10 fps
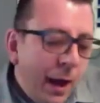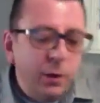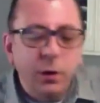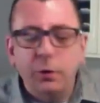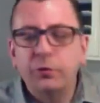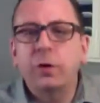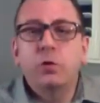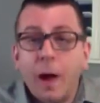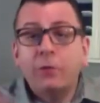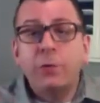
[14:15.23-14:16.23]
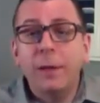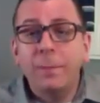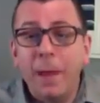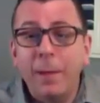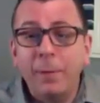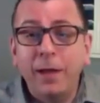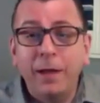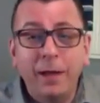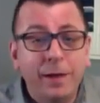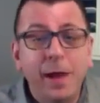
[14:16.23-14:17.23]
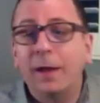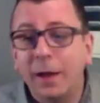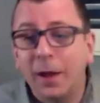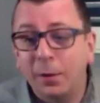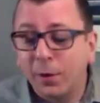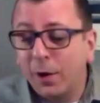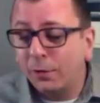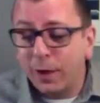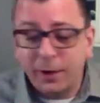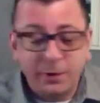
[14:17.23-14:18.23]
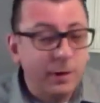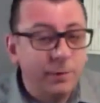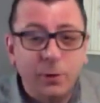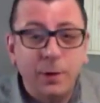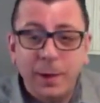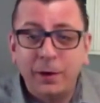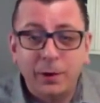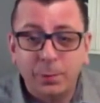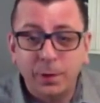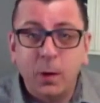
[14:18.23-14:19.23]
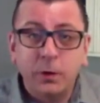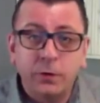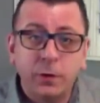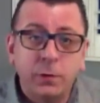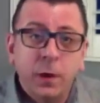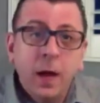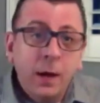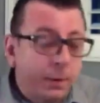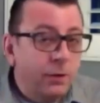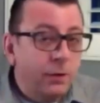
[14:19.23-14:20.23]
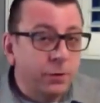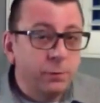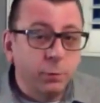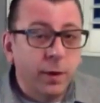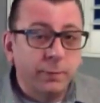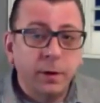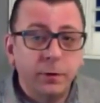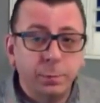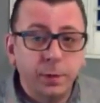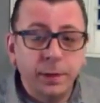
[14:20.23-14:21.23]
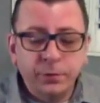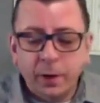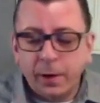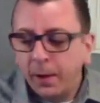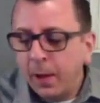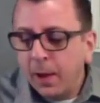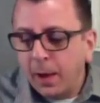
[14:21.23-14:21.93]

and who knows, contractually, maybe he can't get out of the contract, even though he may desperately want to because of whatever his beliefs are.